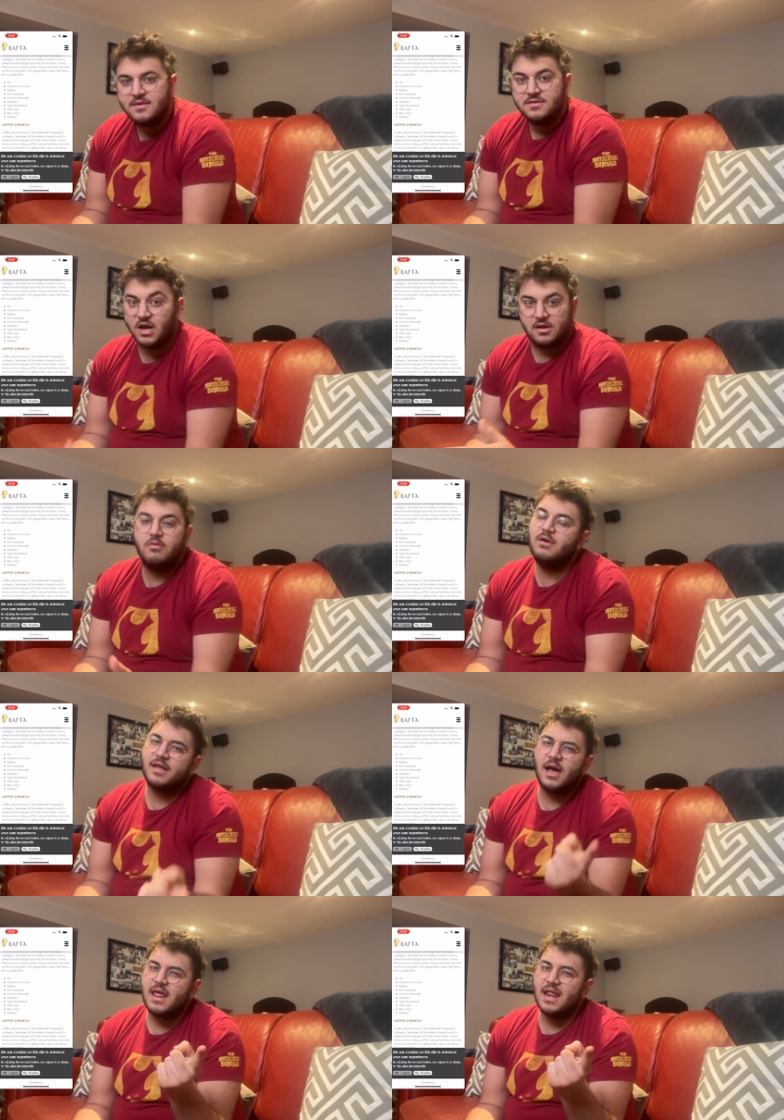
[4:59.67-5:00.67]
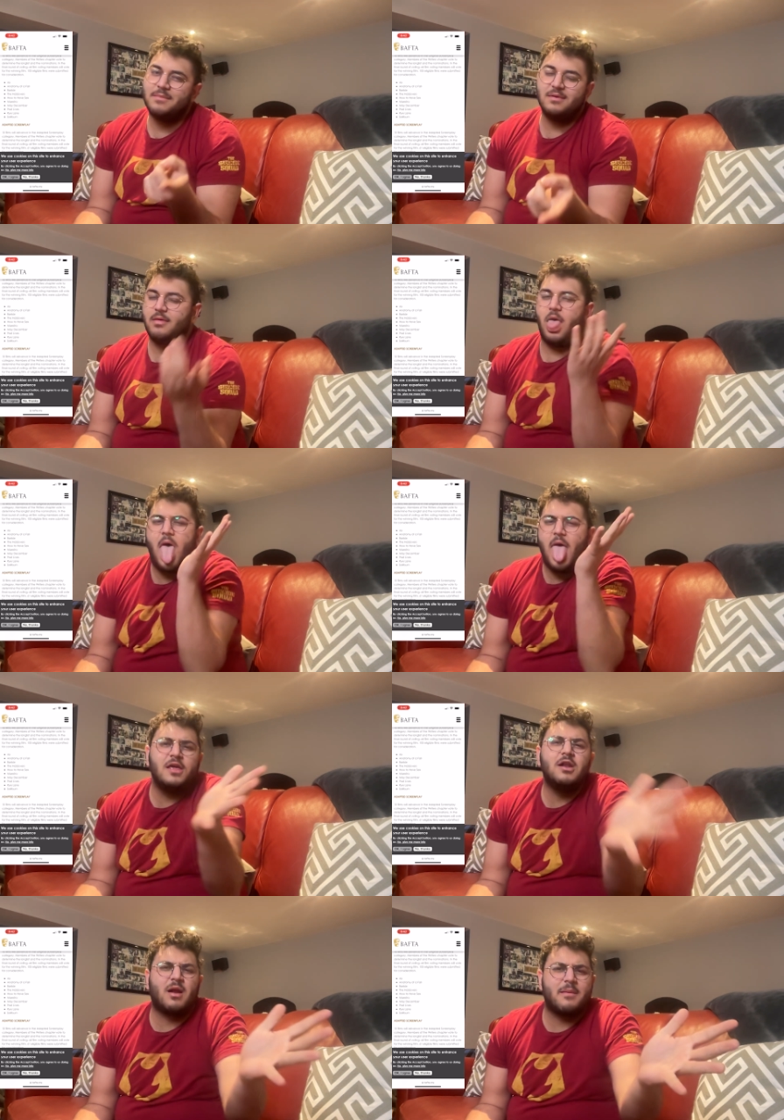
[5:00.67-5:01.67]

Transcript: Doc- oh, it got anime. Eh, you know what I